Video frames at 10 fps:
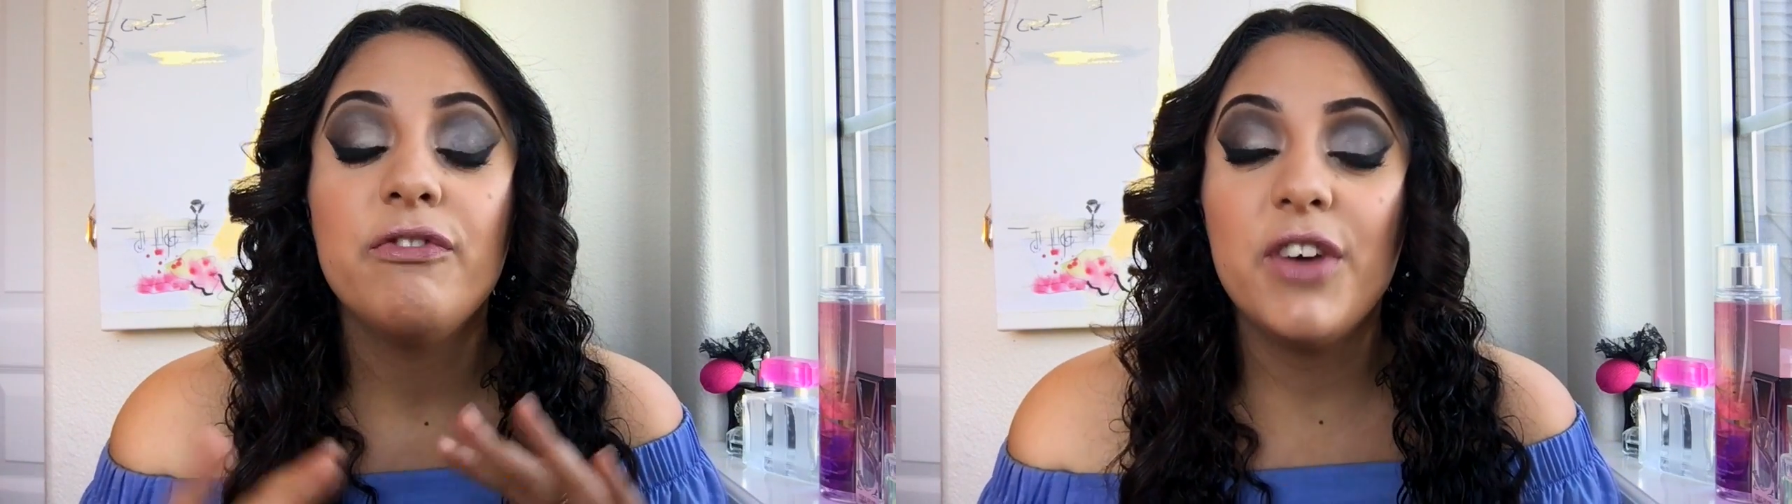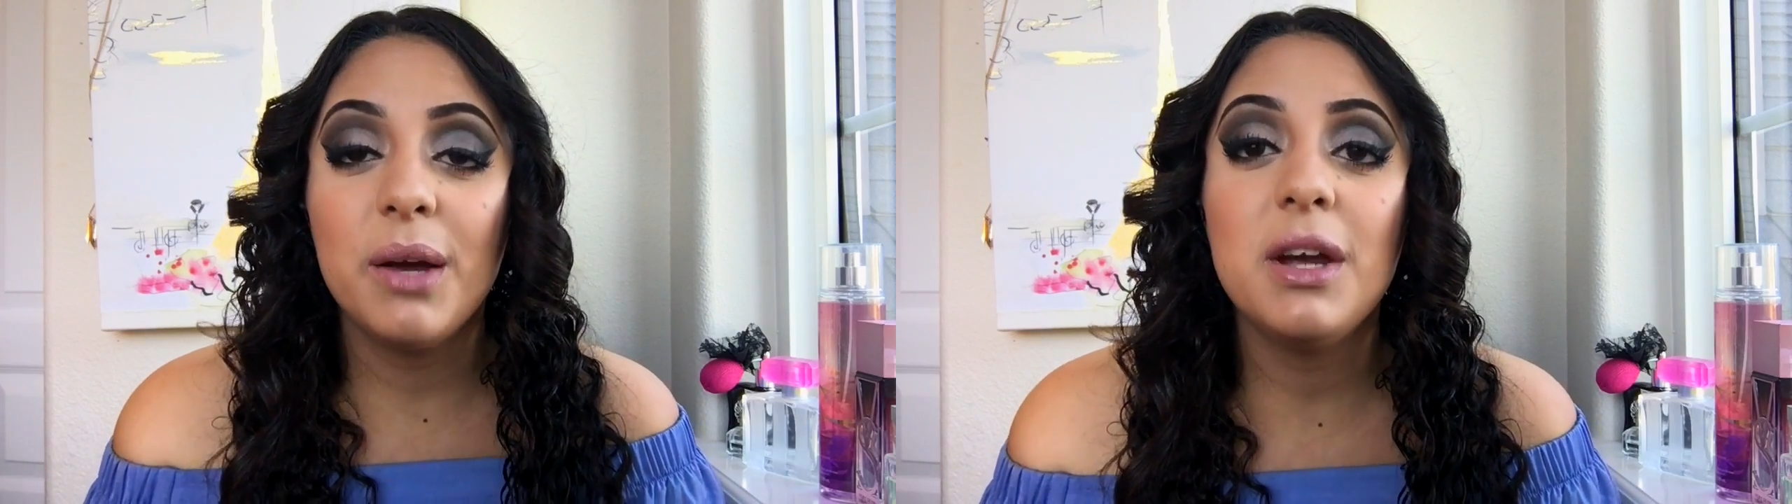
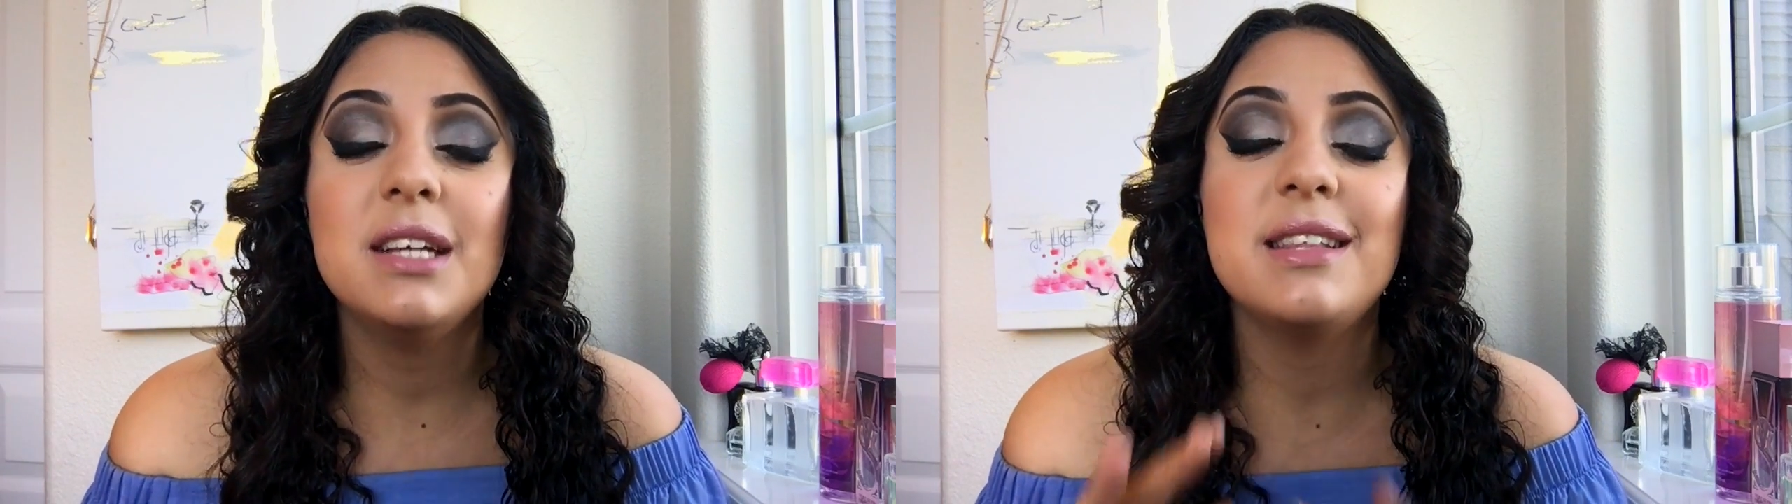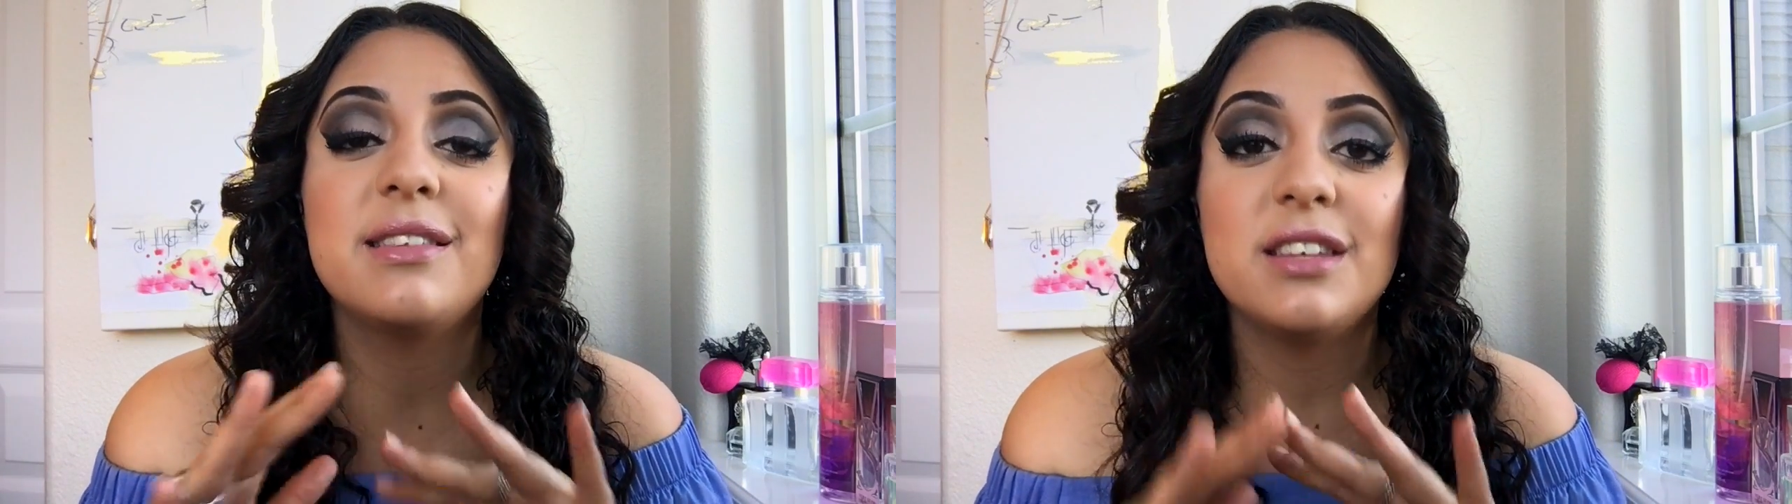
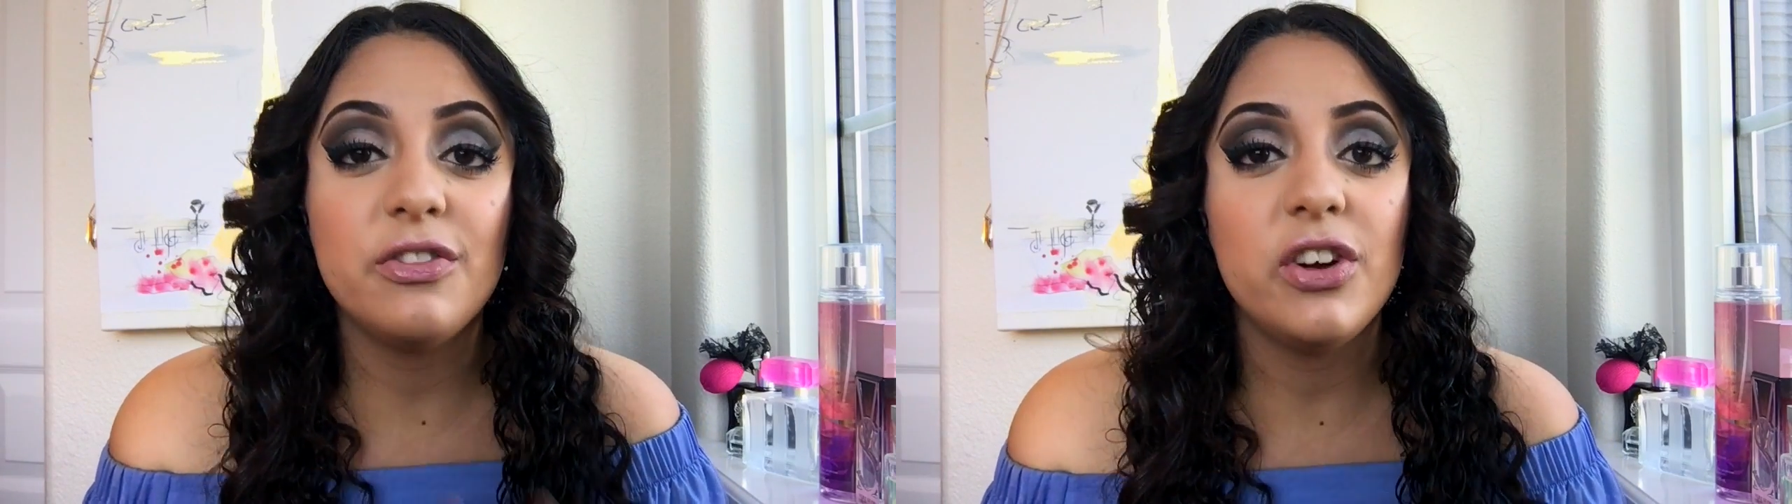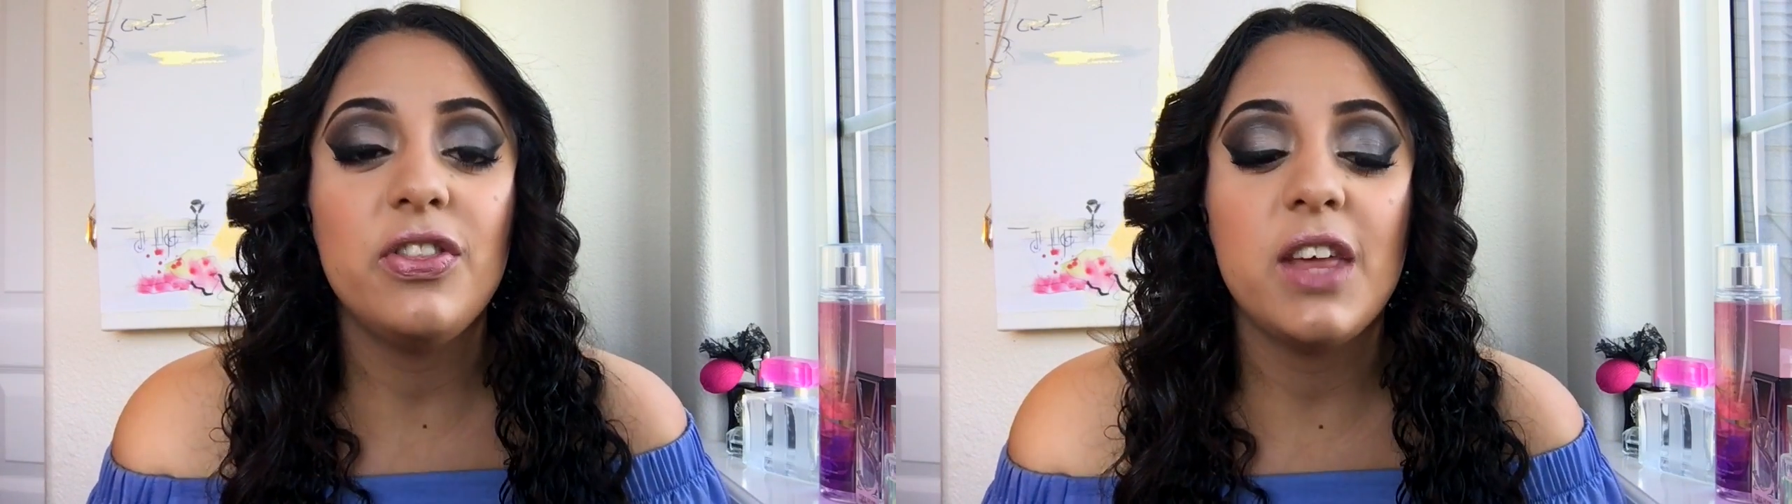very
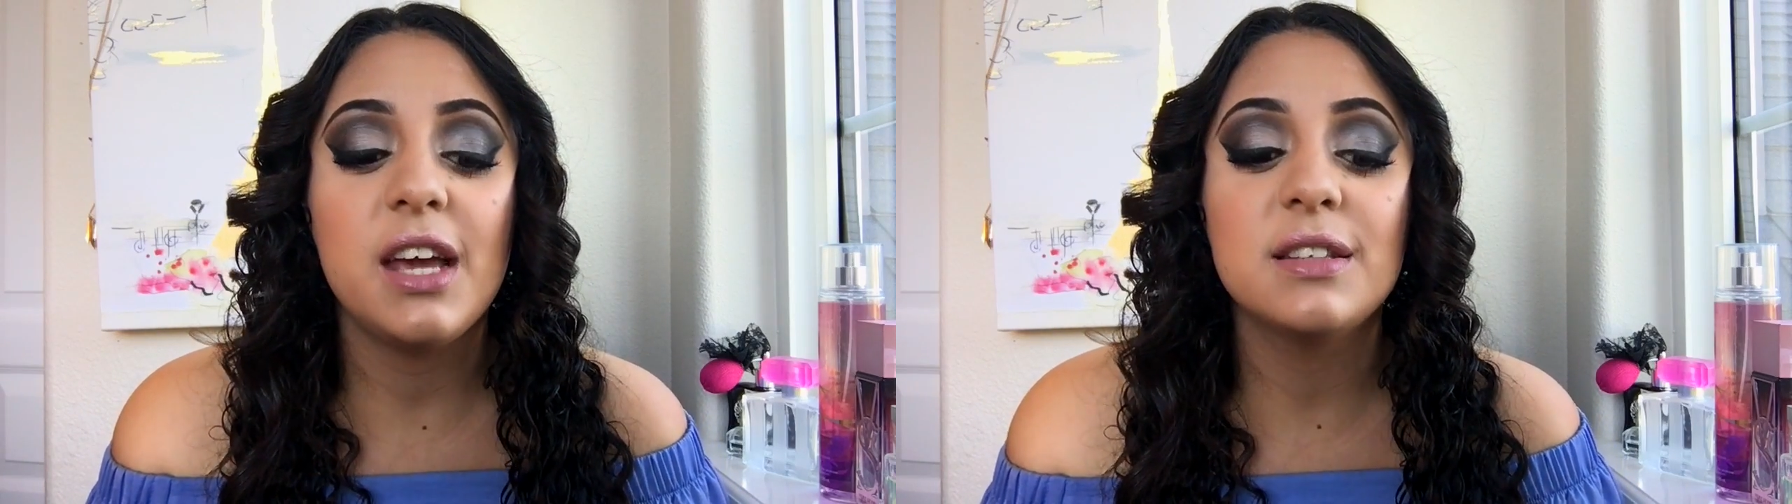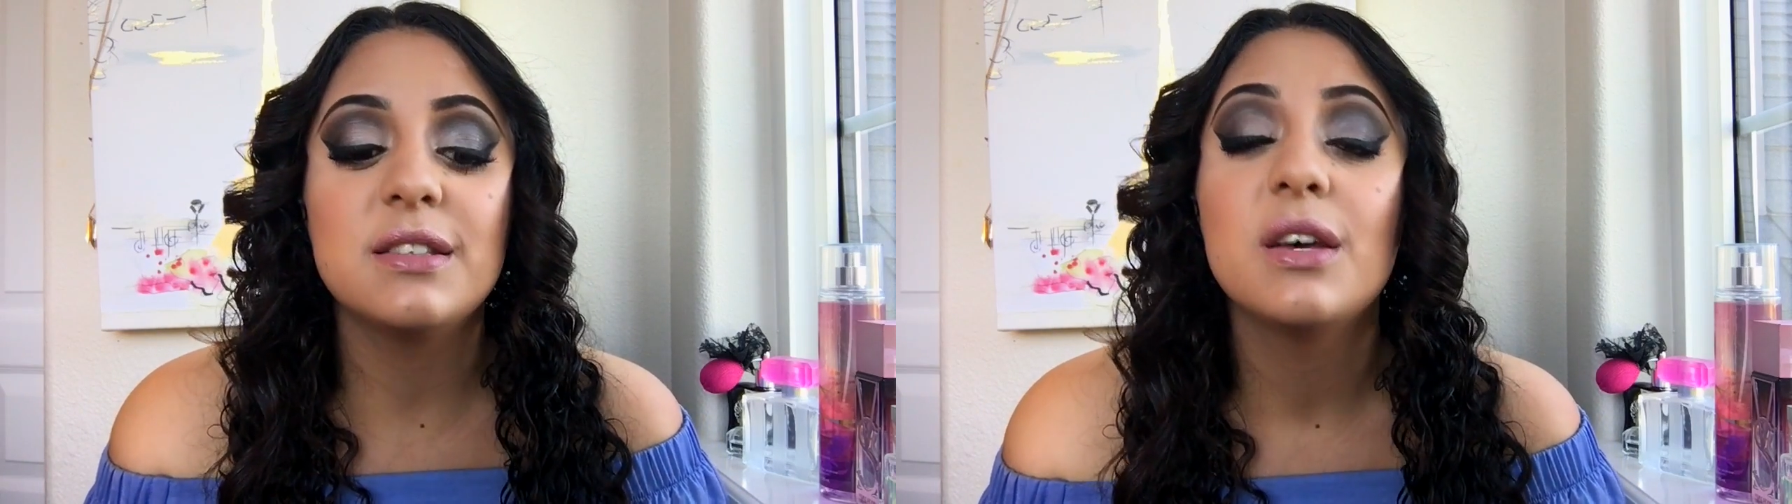different
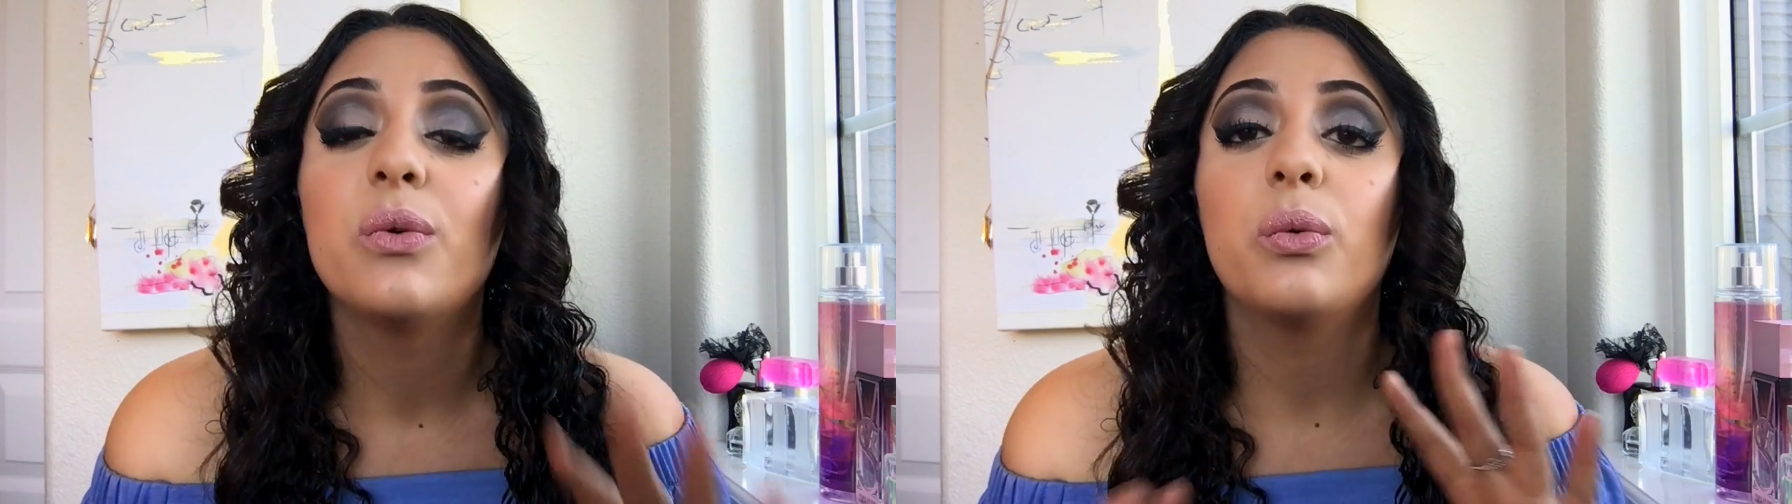things